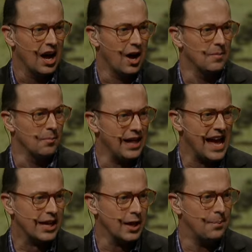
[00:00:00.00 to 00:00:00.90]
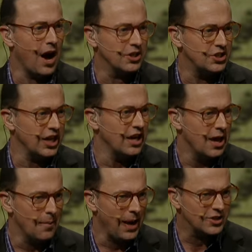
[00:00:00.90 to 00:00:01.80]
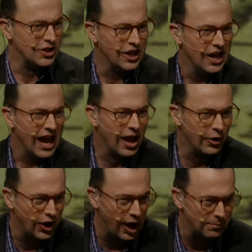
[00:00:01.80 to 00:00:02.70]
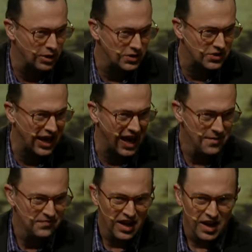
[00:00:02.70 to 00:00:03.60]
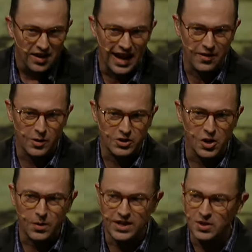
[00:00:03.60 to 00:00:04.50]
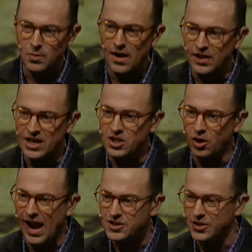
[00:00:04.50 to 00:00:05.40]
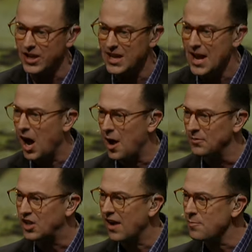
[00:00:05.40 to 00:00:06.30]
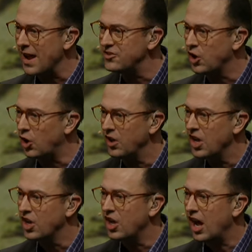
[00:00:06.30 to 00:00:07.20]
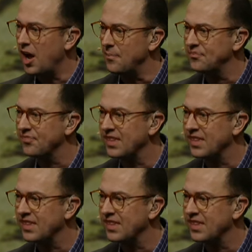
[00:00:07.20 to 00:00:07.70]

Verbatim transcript: um, black Apache, Apache helicopters, okay? Now, those locusts in Revelation are actually um, governmental. Um,